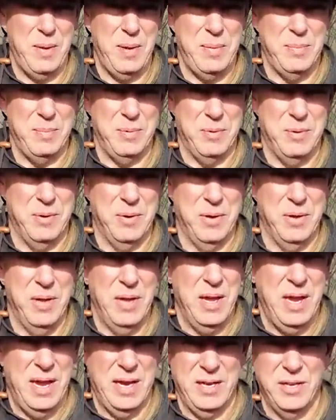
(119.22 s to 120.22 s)
people,
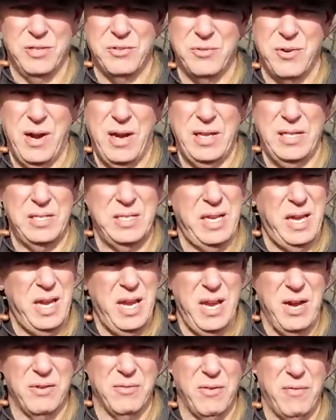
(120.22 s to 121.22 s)
and the train's
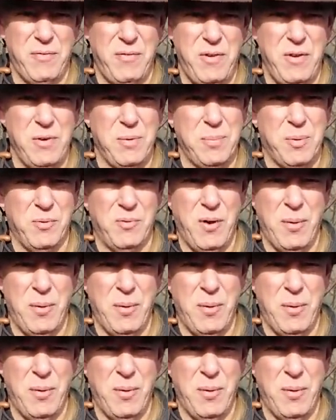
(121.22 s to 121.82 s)
irrefutable